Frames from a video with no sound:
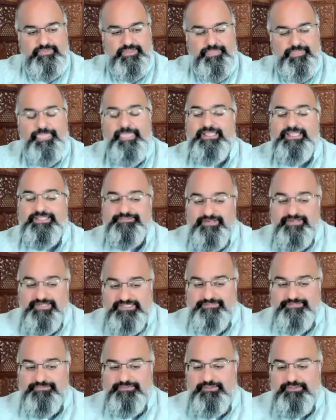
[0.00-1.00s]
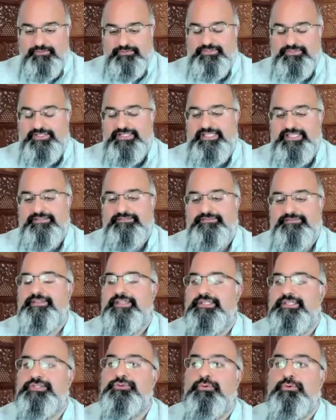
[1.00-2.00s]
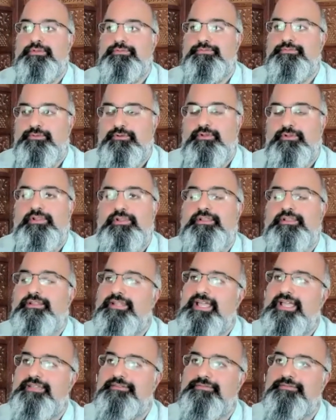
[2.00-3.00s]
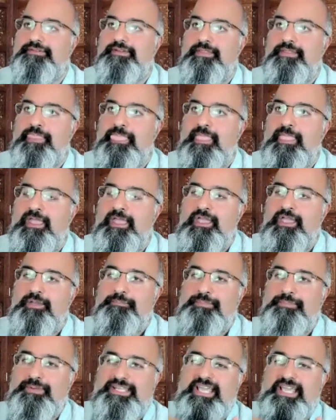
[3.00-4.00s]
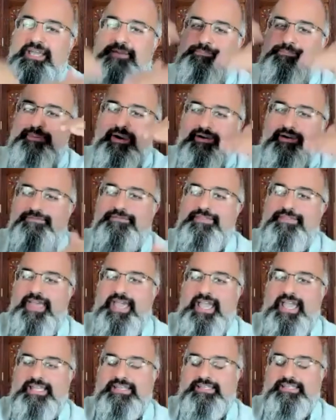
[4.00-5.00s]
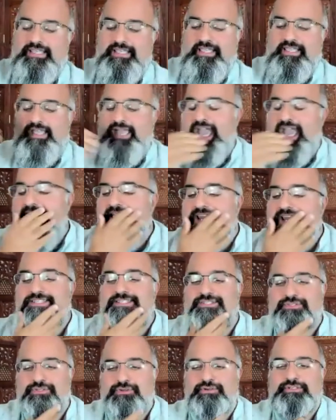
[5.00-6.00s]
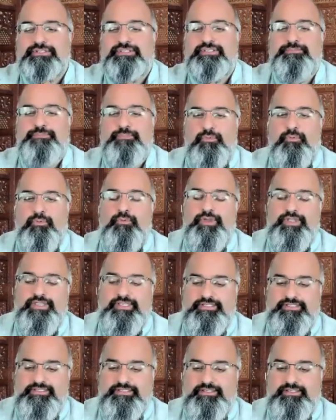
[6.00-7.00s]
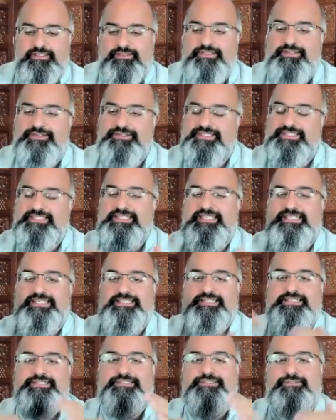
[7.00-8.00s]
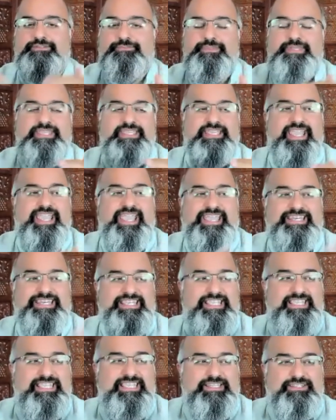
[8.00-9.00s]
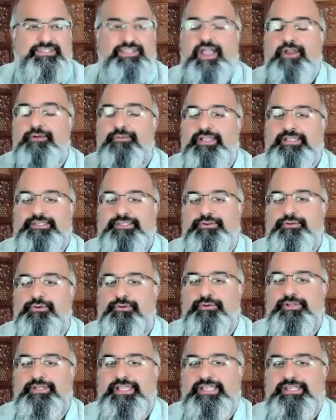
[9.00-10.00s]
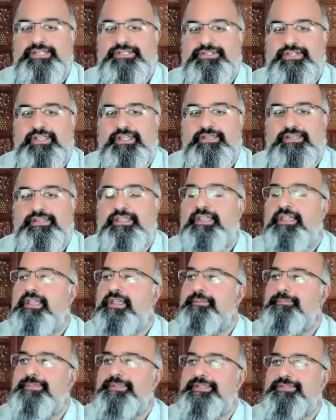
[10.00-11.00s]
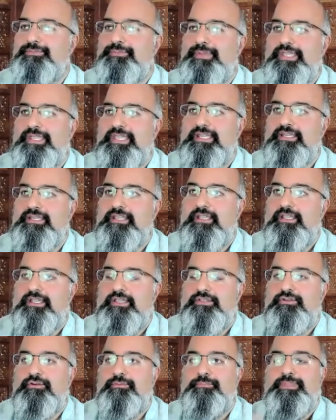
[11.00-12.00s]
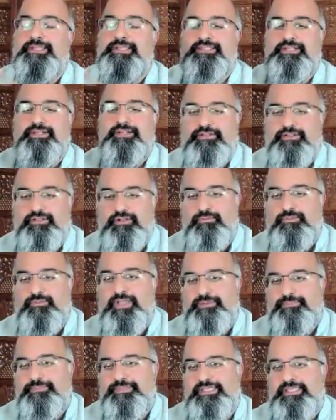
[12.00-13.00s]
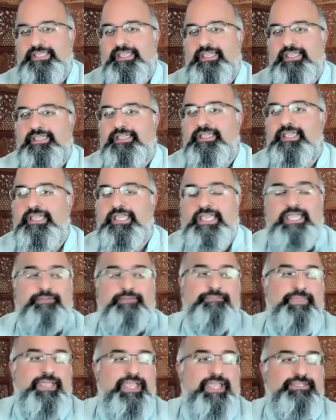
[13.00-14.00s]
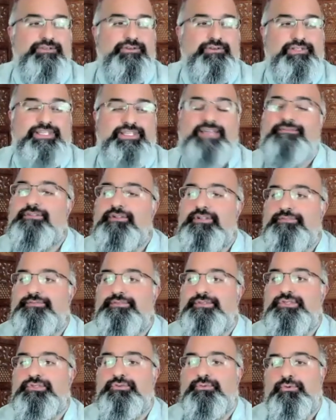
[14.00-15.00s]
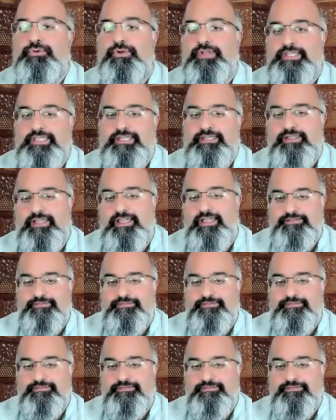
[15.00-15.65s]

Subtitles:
it's very difficult to live a joyful life. But above that, at a certain point, there ceases to be any direct correlation between your material well-being and your level of joy in life.